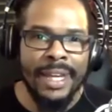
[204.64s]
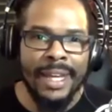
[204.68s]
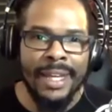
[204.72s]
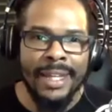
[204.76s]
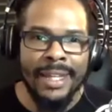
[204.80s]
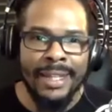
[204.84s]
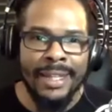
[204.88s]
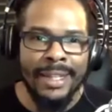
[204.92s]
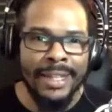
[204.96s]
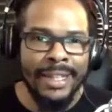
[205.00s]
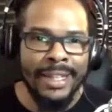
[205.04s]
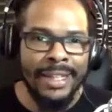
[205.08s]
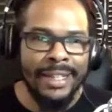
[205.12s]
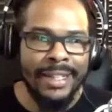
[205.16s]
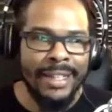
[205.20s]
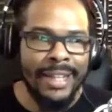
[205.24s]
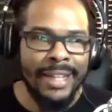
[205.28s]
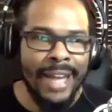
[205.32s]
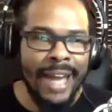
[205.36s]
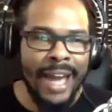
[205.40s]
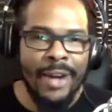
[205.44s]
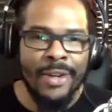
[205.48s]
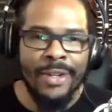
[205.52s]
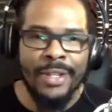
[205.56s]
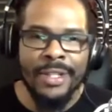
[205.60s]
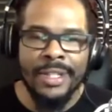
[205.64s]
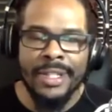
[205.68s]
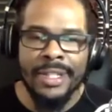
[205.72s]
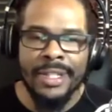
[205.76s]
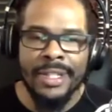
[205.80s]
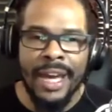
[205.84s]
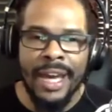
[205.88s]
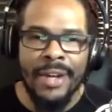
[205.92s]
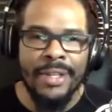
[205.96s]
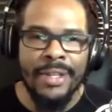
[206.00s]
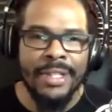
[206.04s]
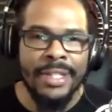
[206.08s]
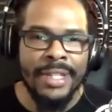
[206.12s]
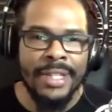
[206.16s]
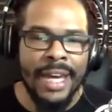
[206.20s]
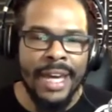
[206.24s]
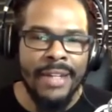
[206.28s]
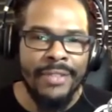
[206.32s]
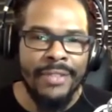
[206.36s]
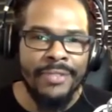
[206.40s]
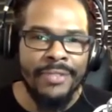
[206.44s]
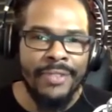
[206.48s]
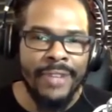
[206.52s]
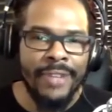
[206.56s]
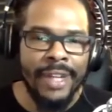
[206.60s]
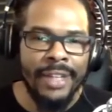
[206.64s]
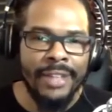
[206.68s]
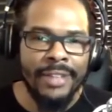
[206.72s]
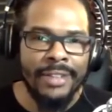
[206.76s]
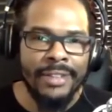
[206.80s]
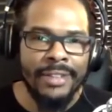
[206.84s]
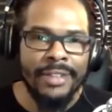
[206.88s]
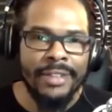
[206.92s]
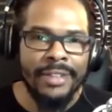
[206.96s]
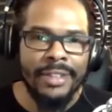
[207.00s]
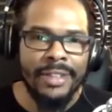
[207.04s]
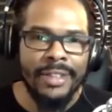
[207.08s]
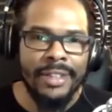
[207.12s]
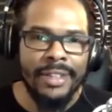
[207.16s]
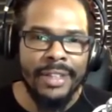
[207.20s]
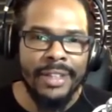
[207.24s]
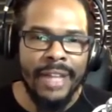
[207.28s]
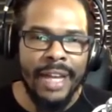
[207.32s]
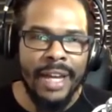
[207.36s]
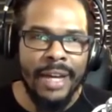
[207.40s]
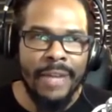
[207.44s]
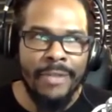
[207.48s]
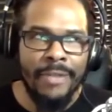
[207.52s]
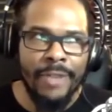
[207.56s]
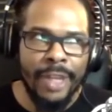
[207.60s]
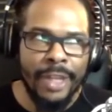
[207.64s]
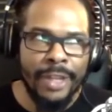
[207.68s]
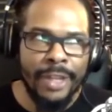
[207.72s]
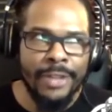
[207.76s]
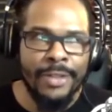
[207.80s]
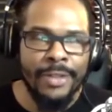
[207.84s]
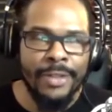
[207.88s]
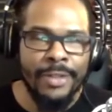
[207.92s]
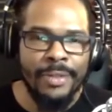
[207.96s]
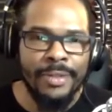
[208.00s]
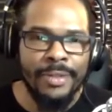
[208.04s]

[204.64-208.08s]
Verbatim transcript: and how does how does that affect yeah. affect you?